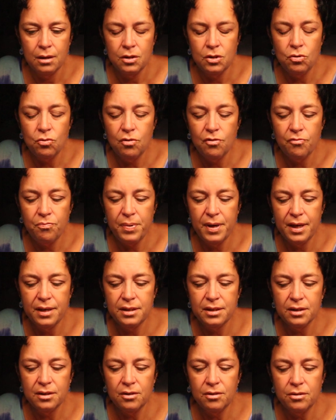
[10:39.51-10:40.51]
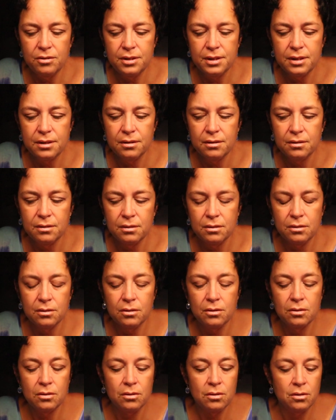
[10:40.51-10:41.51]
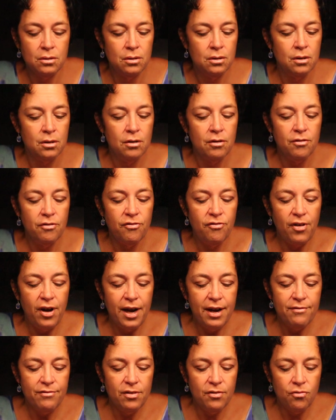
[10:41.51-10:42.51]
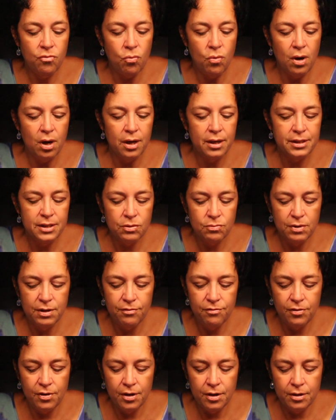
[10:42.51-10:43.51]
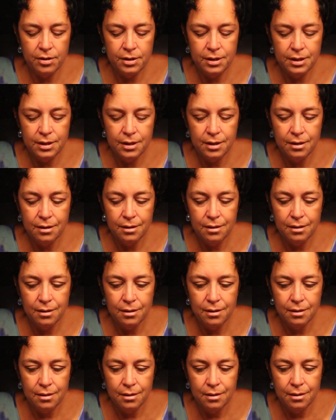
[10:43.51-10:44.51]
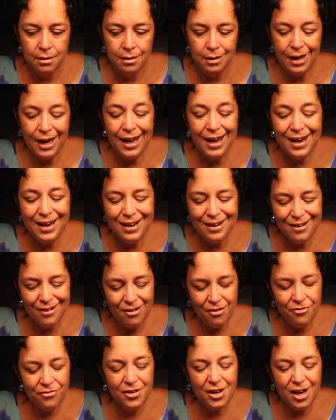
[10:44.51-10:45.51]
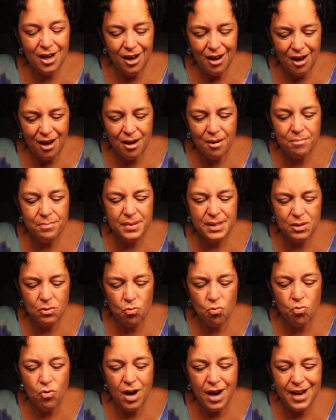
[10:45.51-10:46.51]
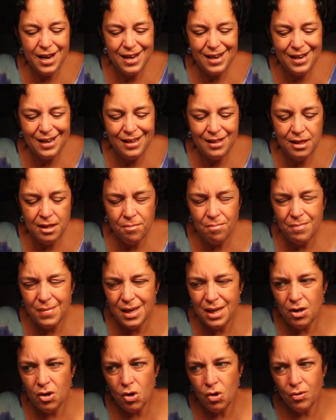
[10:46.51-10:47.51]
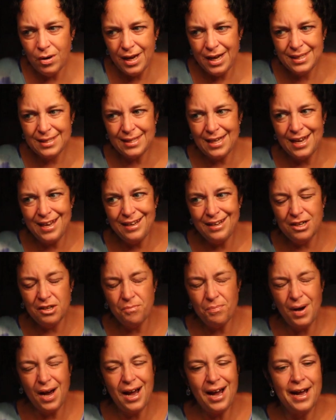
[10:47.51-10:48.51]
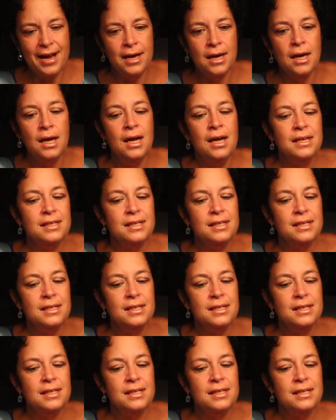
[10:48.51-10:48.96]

Two of Pentacles. Five of Wands reversed. Eight of Cups right in the middle. Saying goodbye.